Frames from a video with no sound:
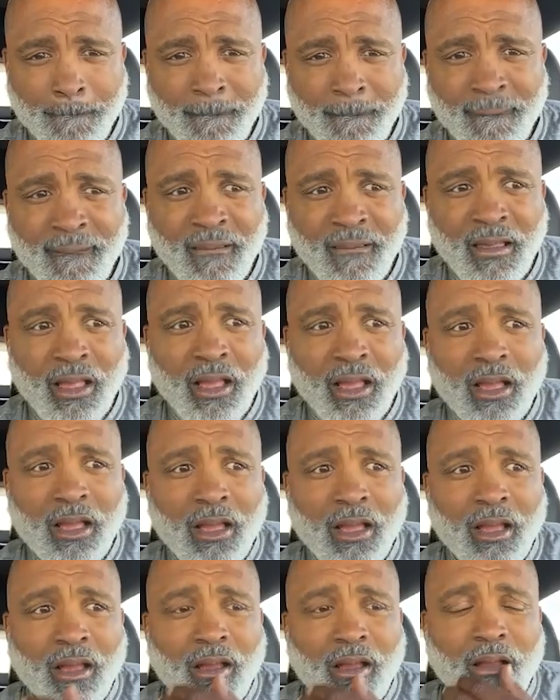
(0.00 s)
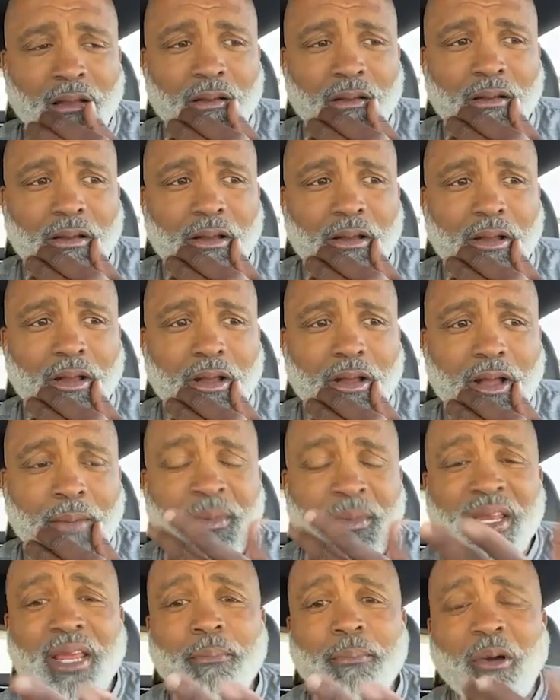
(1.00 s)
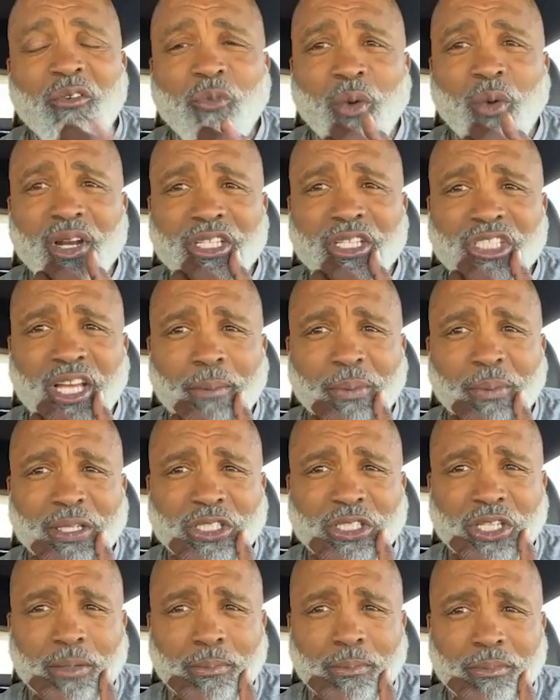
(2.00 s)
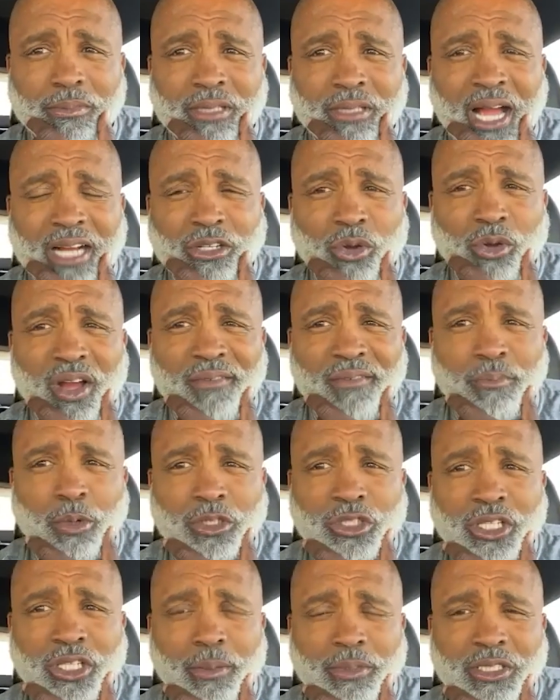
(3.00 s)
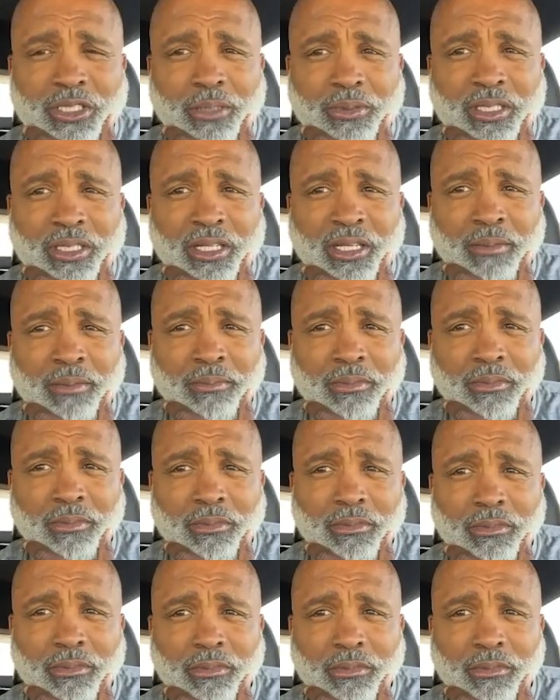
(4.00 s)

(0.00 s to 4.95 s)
Yeah, I mean, they both won a championship. Doc don't have more championships than him. Yeah, but you